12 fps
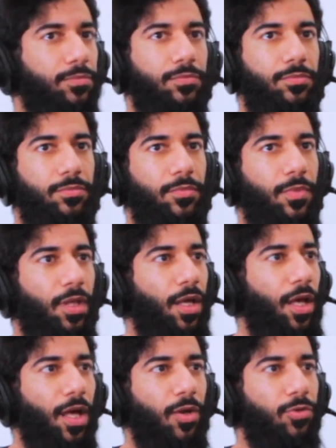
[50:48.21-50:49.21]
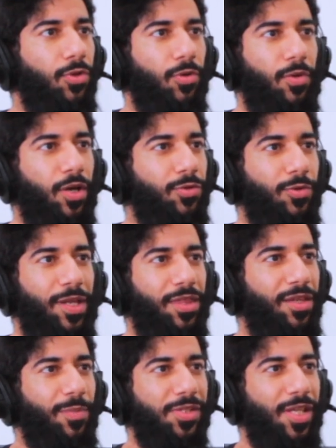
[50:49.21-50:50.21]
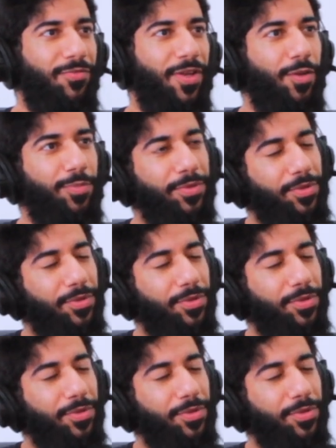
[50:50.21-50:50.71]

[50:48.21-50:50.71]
crazy I, I don't know I don't know anything about self help